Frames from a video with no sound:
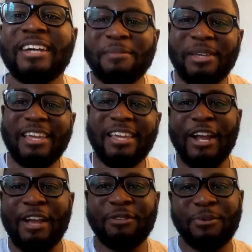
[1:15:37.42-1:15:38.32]
every
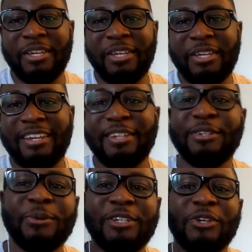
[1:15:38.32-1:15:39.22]
week doing the
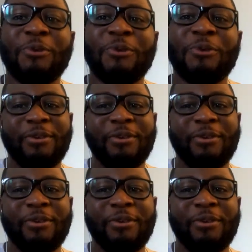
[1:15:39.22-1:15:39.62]
show with you guys.